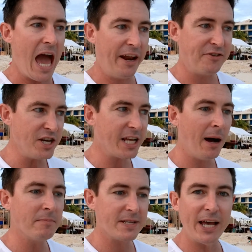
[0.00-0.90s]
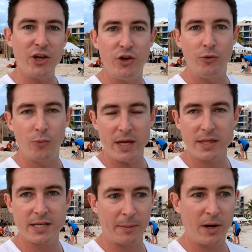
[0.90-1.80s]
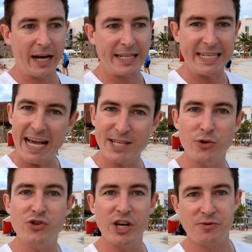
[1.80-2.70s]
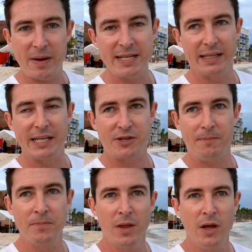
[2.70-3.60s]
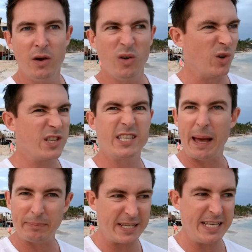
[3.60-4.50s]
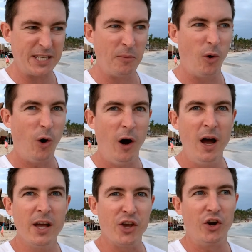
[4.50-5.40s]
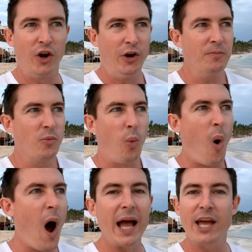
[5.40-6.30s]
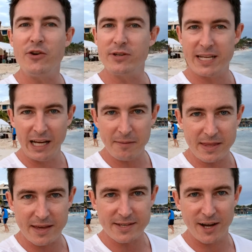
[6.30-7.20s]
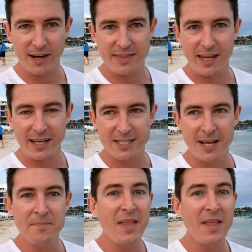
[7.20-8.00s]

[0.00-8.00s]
And if she comes at you with some kind of test or judgmentalism or skepticism or, you know, why are you telling me these kind of things?